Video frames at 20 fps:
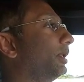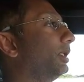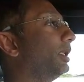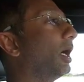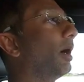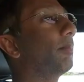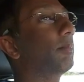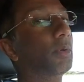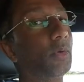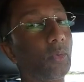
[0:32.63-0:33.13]

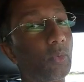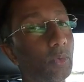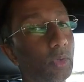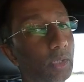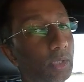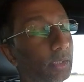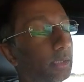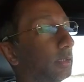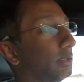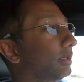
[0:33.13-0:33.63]
number
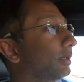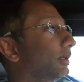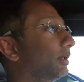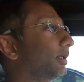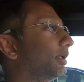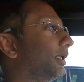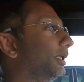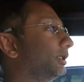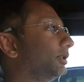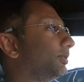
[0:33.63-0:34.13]

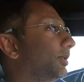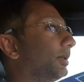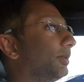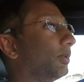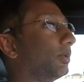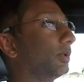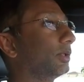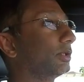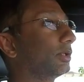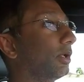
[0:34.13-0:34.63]
one things
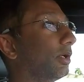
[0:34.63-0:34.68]
people were